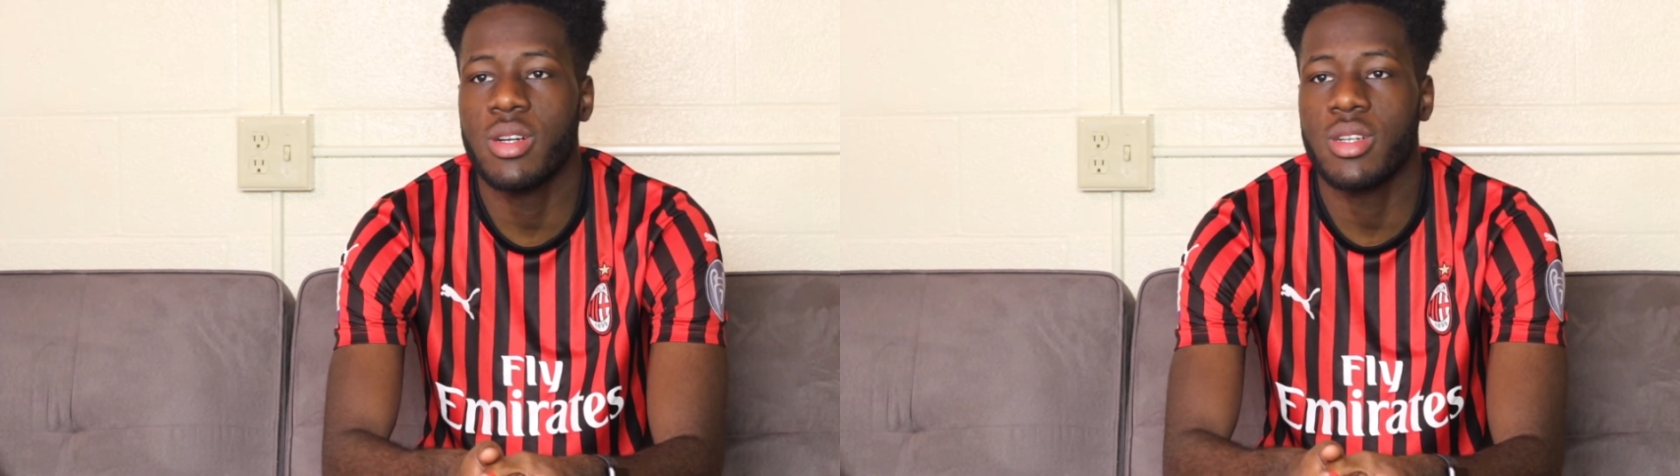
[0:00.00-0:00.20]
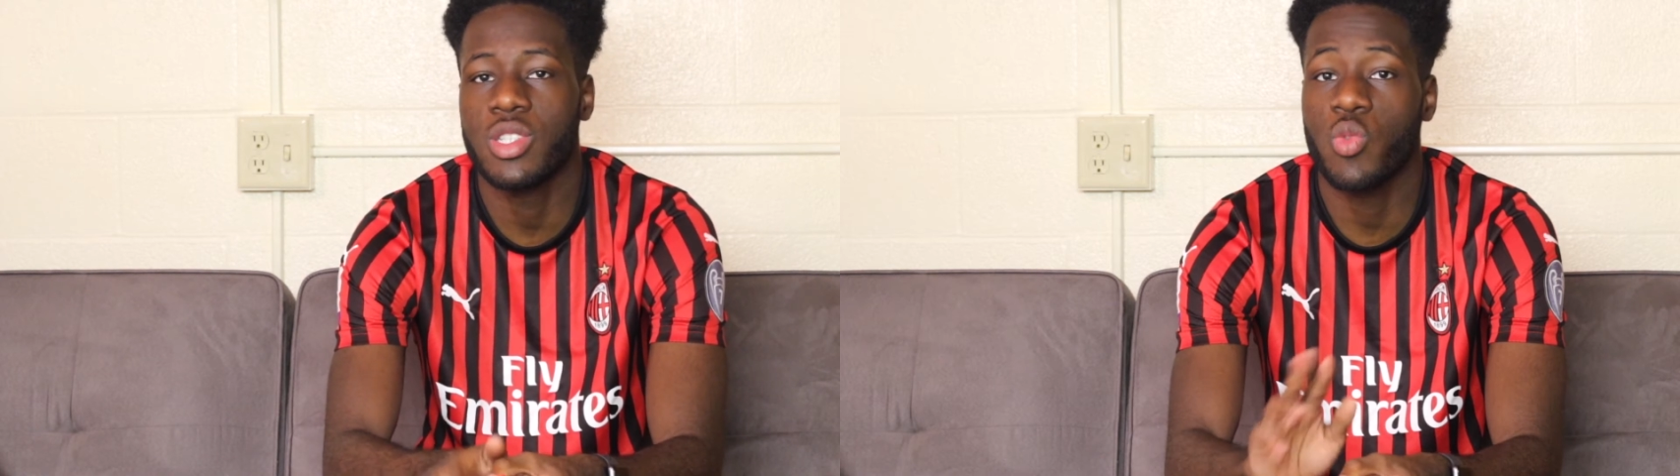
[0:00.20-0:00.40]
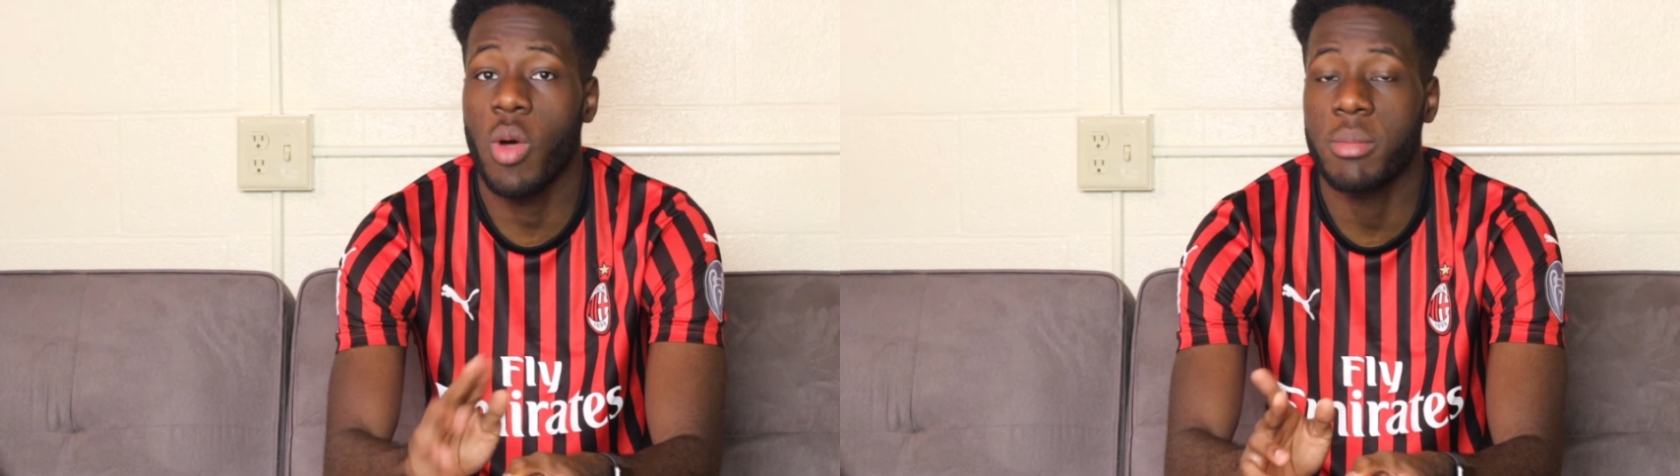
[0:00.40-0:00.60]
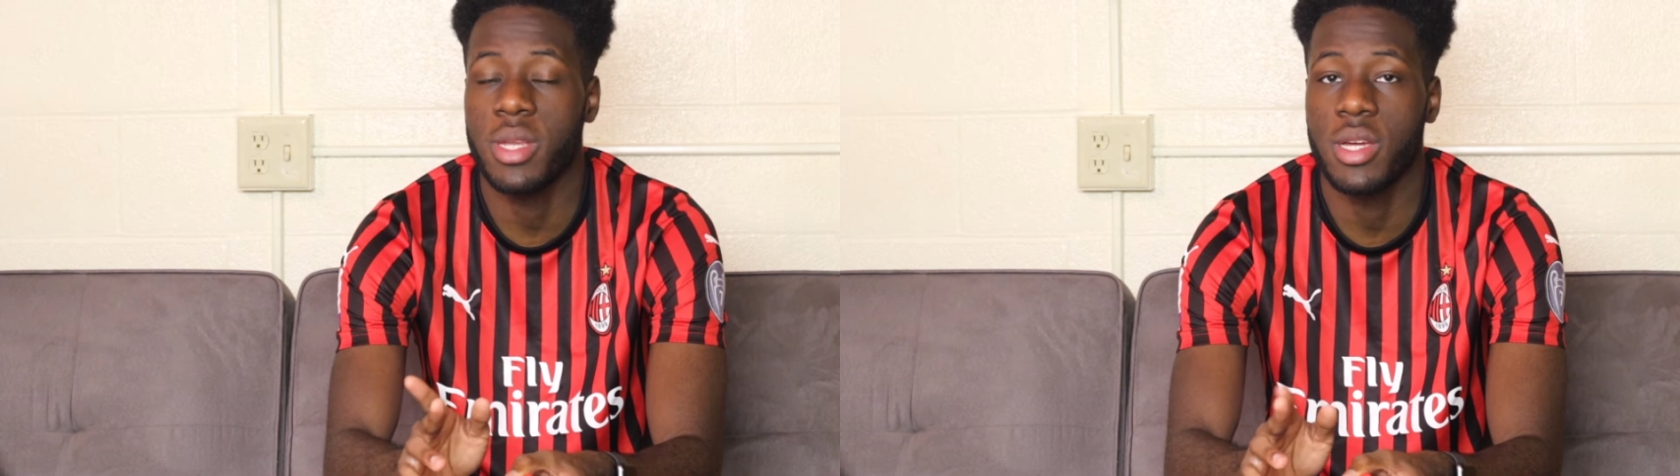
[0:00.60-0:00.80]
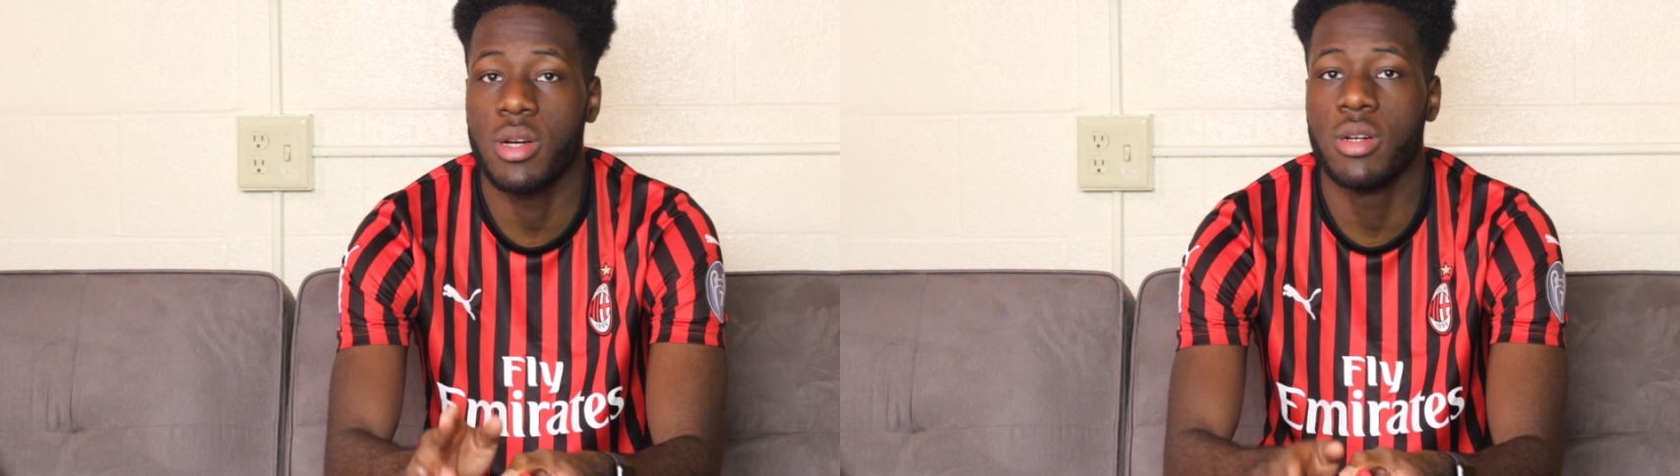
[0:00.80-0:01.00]
swap
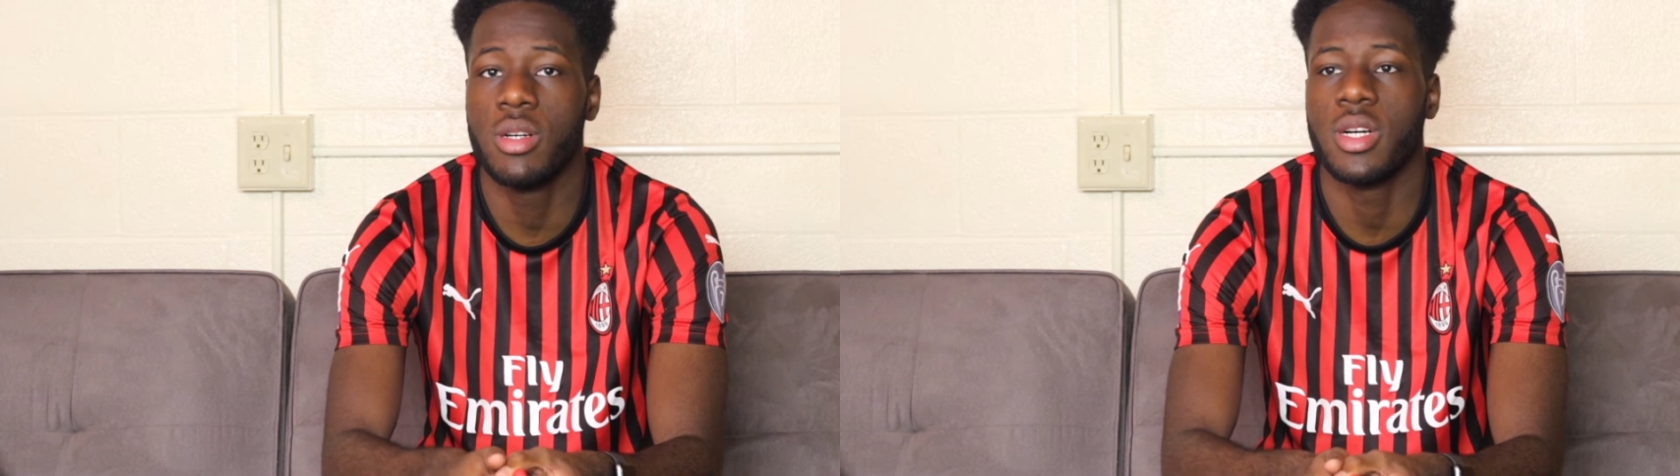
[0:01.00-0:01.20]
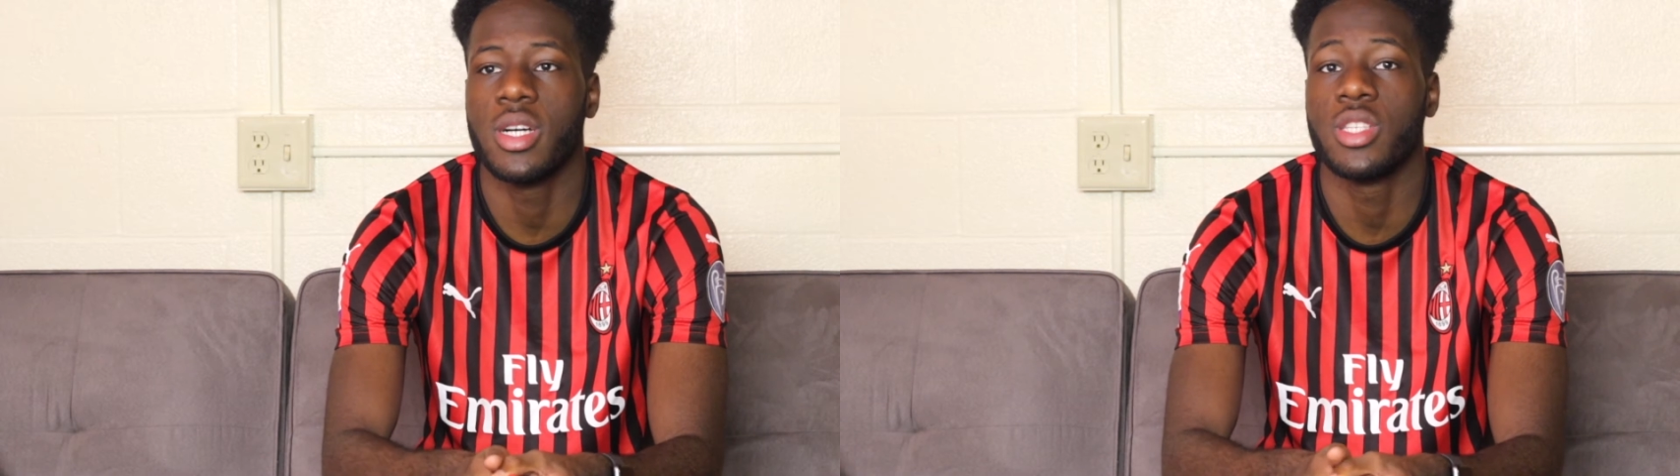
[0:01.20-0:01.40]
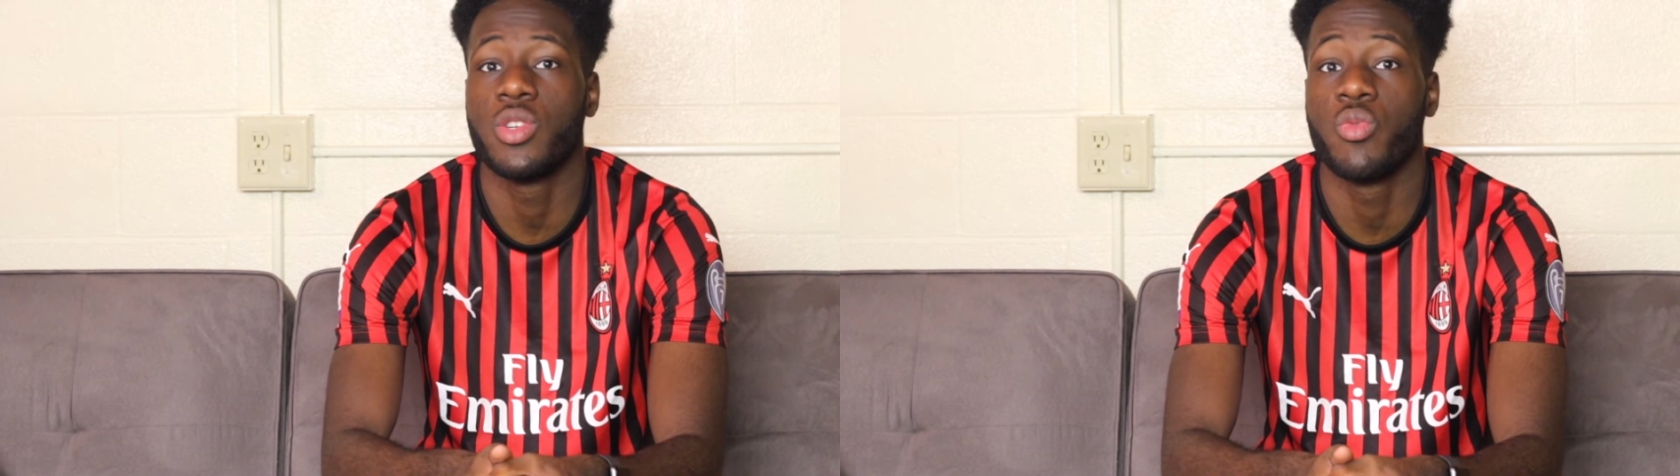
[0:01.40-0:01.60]
deal to